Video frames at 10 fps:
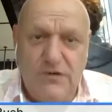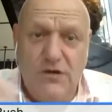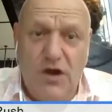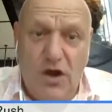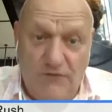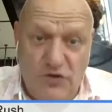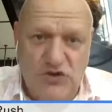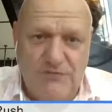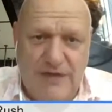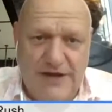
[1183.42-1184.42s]
I've got
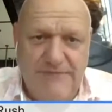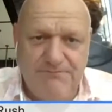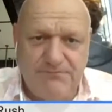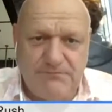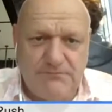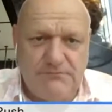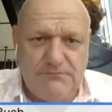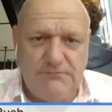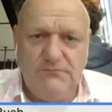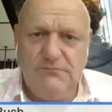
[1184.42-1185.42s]
some money.
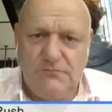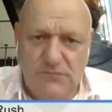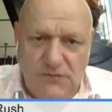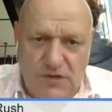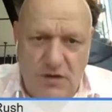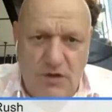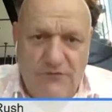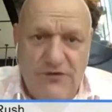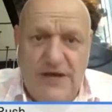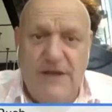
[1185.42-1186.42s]
Go
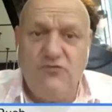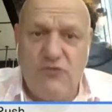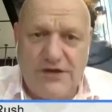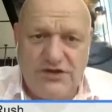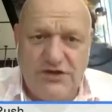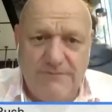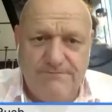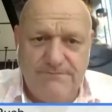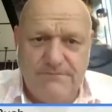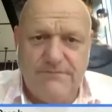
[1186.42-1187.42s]
over there, register,
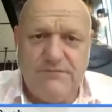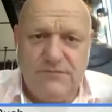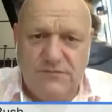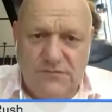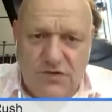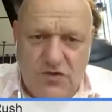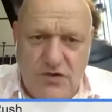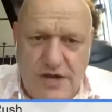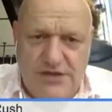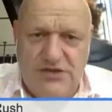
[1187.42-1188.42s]

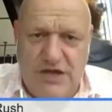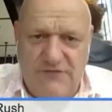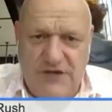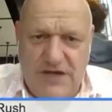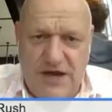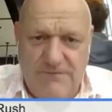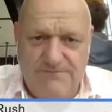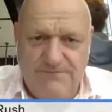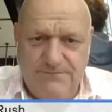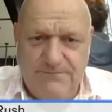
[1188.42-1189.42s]
create yourself an account,
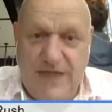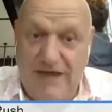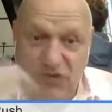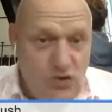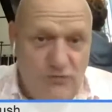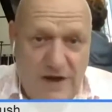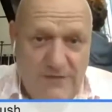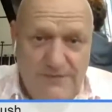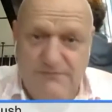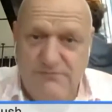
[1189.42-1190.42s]
have a look round.
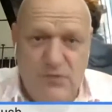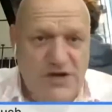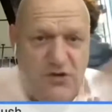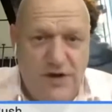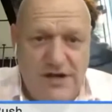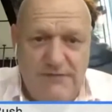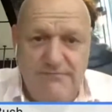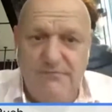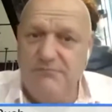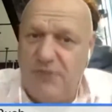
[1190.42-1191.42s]
When you're ready,
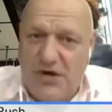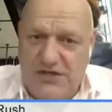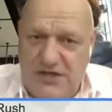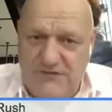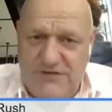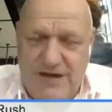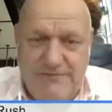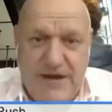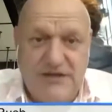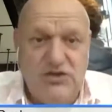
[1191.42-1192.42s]
buy yourself some ad
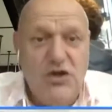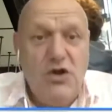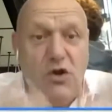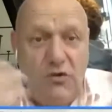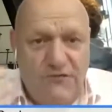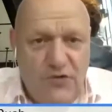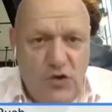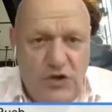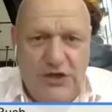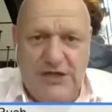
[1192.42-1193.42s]
packs. Or if you're
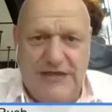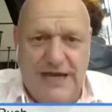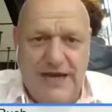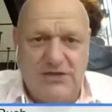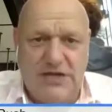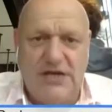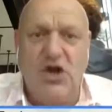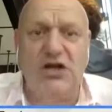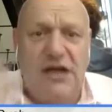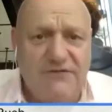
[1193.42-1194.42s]
looking at this hangout saying,
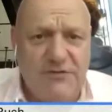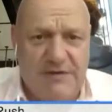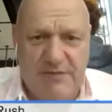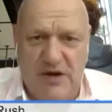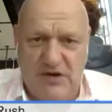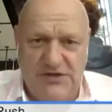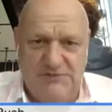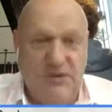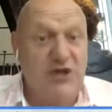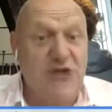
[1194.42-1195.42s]
I'd love to be part of this,
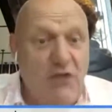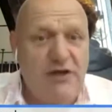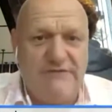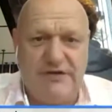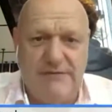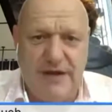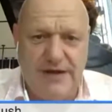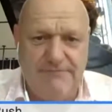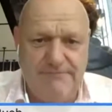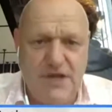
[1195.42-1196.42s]
but I don't have any
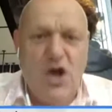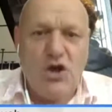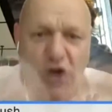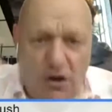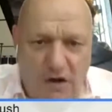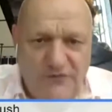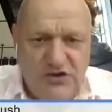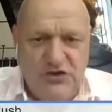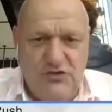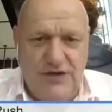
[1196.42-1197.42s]
money, go over to
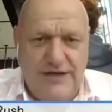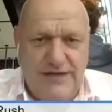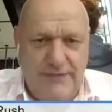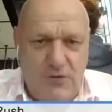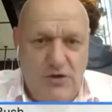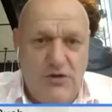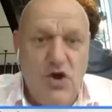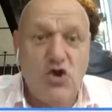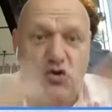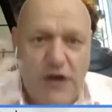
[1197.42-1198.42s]
Zucalad Network,
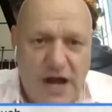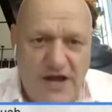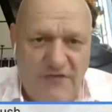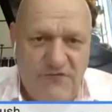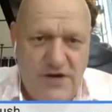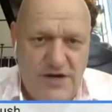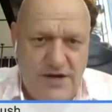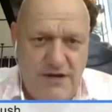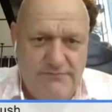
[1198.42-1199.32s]
create a free account,